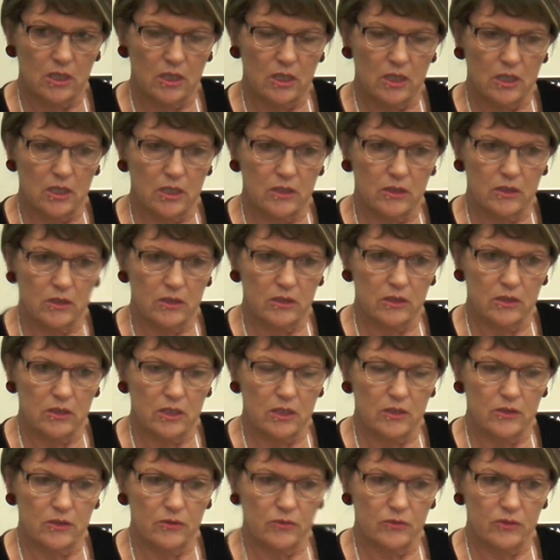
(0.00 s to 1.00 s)

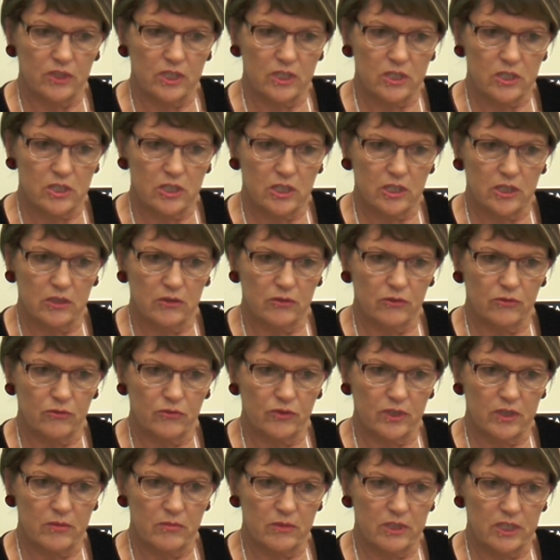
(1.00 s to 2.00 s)
And that side of the
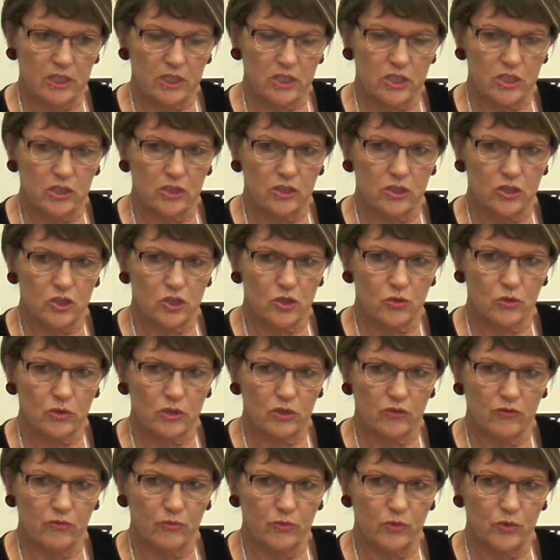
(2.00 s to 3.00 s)
family, she lost
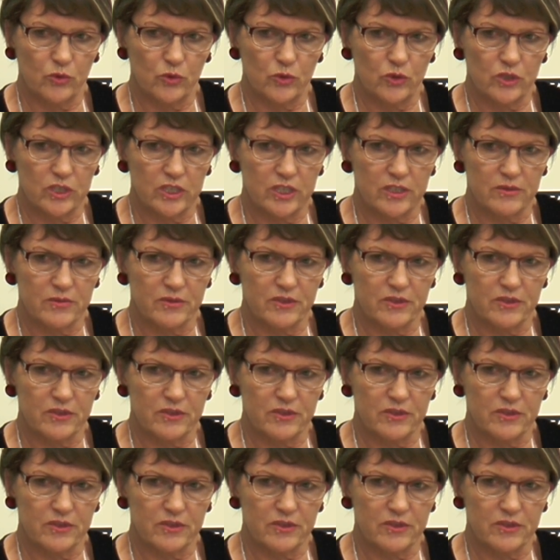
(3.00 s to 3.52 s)
12 boys.